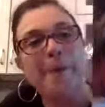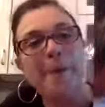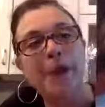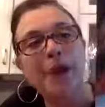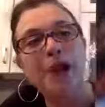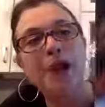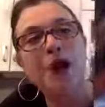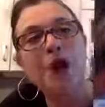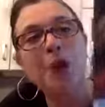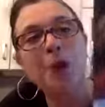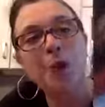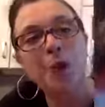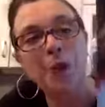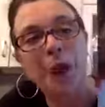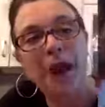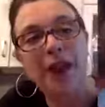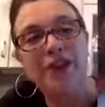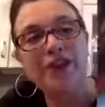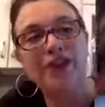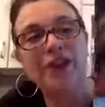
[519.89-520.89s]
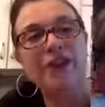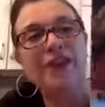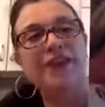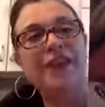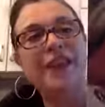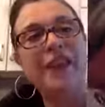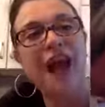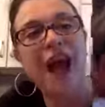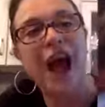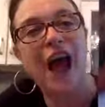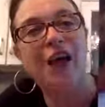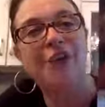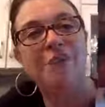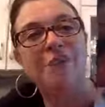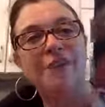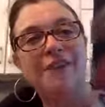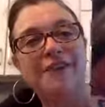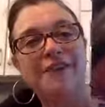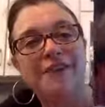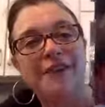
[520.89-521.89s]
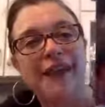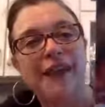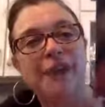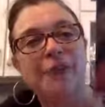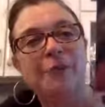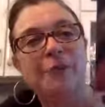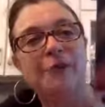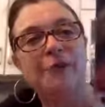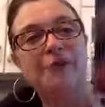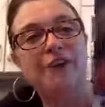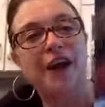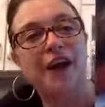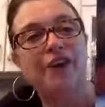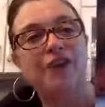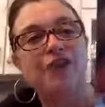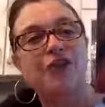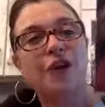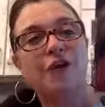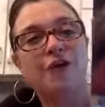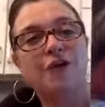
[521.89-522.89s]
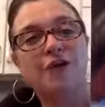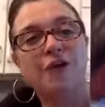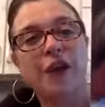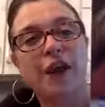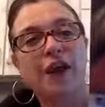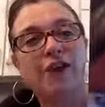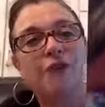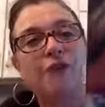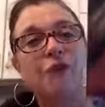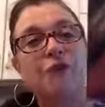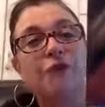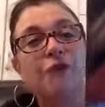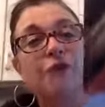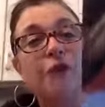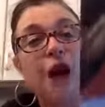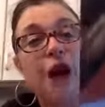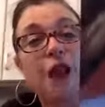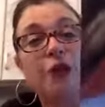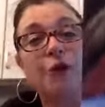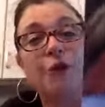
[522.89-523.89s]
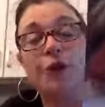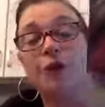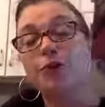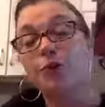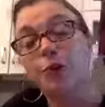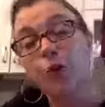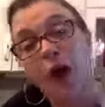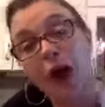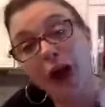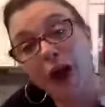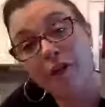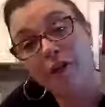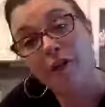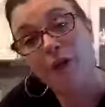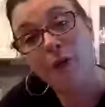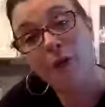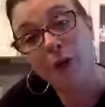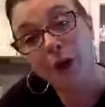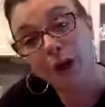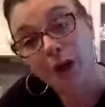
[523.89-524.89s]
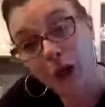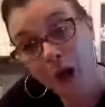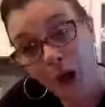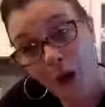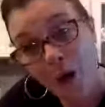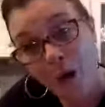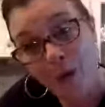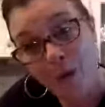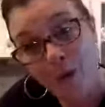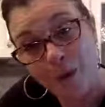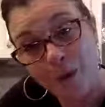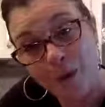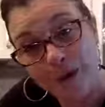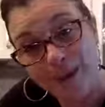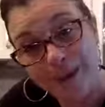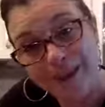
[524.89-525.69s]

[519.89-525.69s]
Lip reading: Be courageous. The unmistakable touch of grace will follow us wherever we go.